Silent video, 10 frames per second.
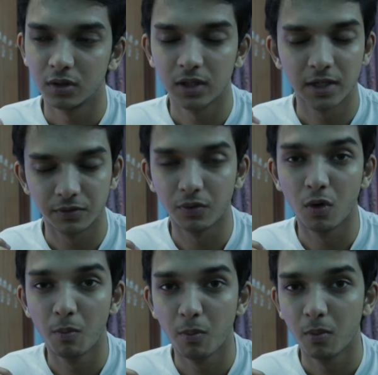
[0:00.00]
that
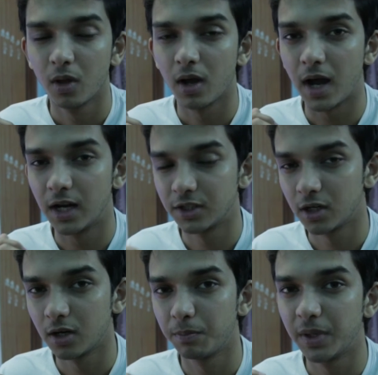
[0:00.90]
4
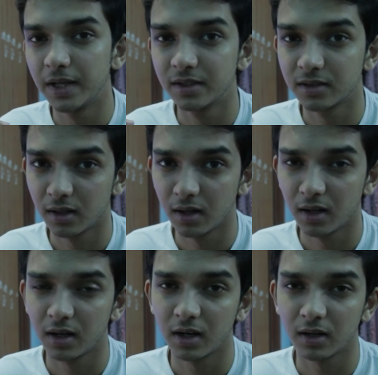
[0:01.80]
ultra
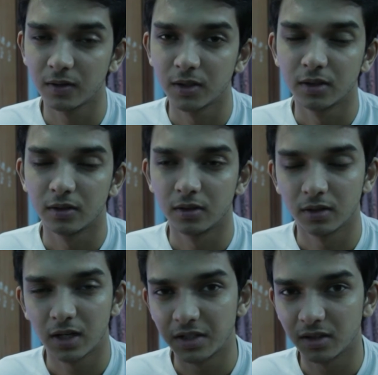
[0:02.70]
pixel
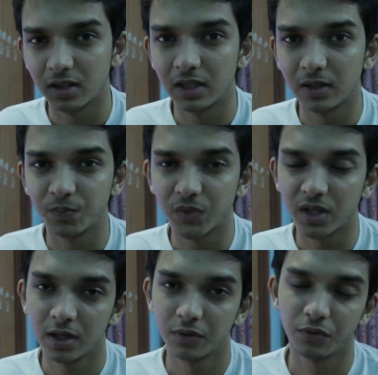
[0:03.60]
kind of thing
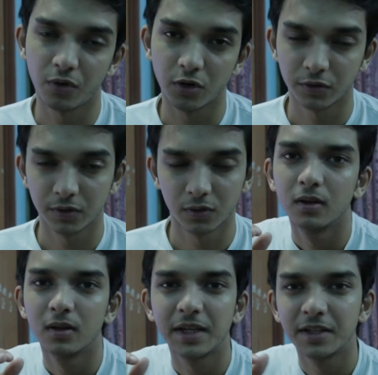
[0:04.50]
in front of you,
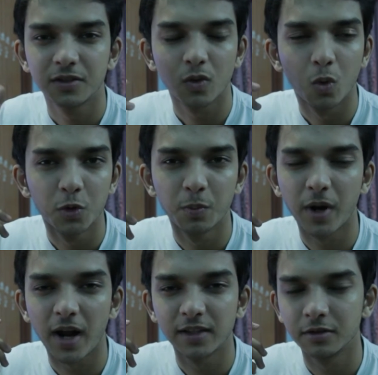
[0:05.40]
like its old
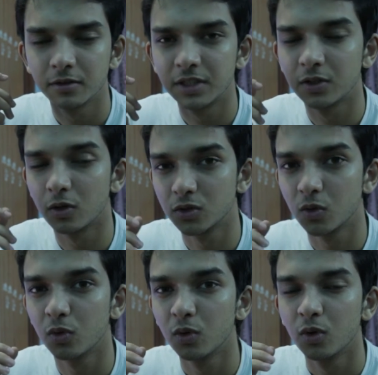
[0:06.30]
brother. It
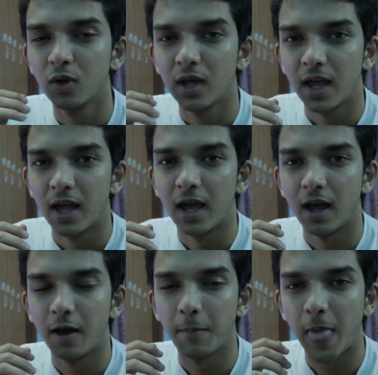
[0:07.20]
also
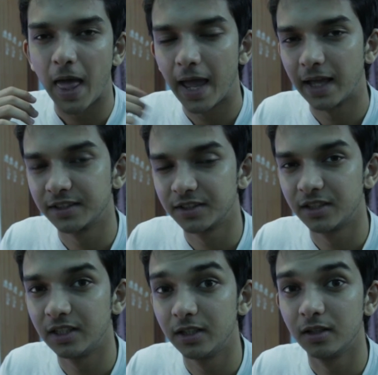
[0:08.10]
has
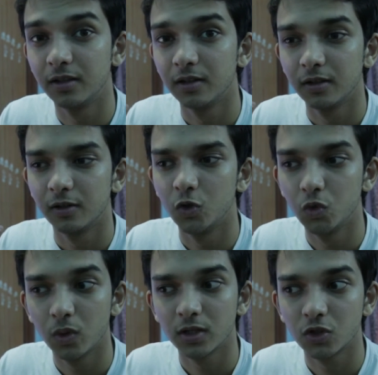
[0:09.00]
the
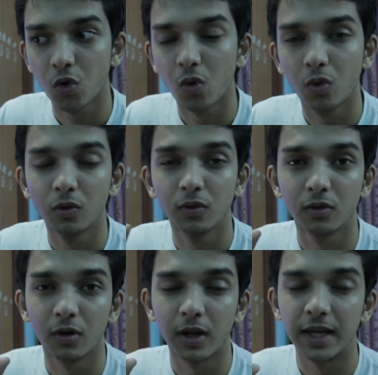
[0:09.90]
dual
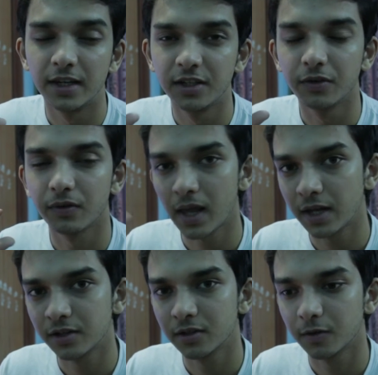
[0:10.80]
tone LED
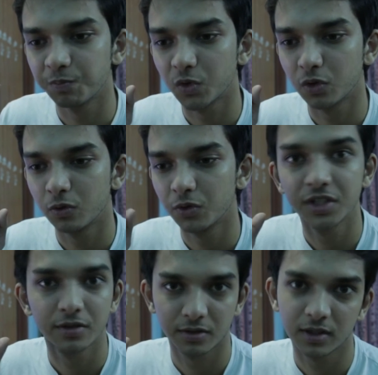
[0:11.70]
flash,
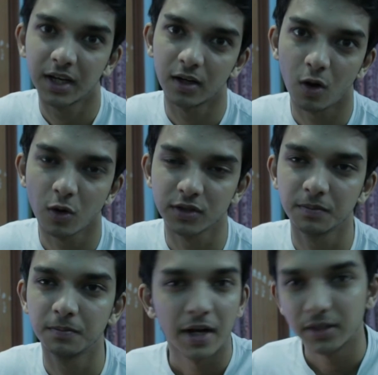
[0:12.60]
which is kind of
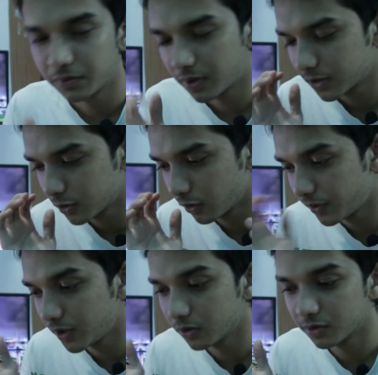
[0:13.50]
awesome. And the first look
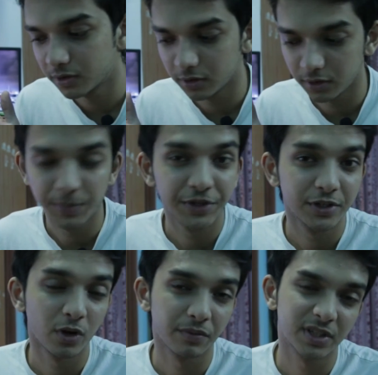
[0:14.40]
videos, the
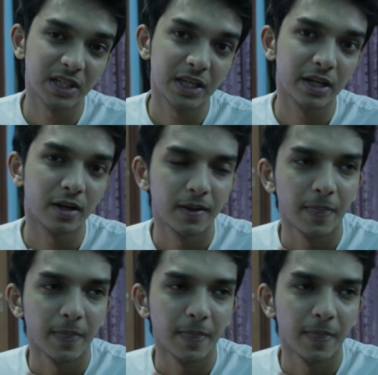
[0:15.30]
picture we have seen